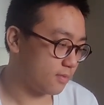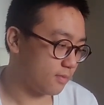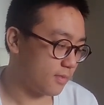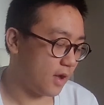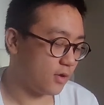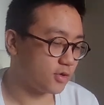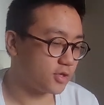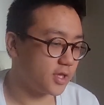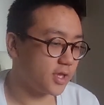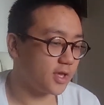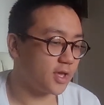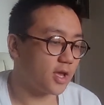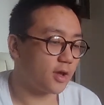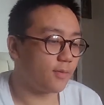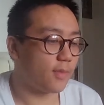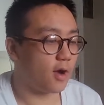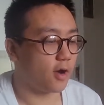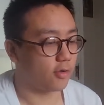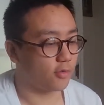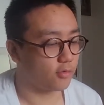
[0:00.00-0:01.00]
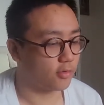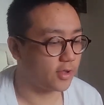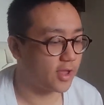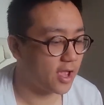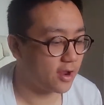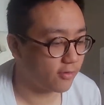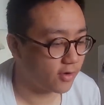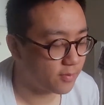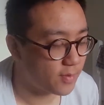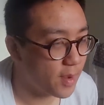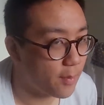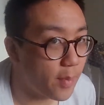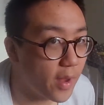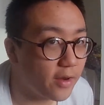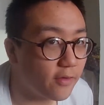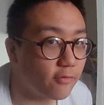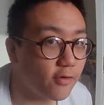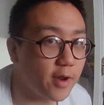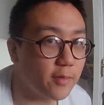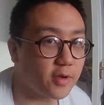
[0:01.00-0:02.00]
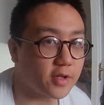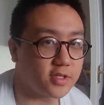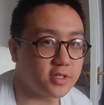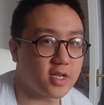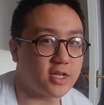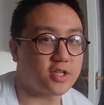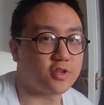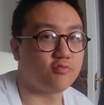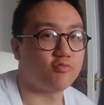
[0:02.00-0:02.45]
I was thinking about getting rid of my bed frame, because it's actually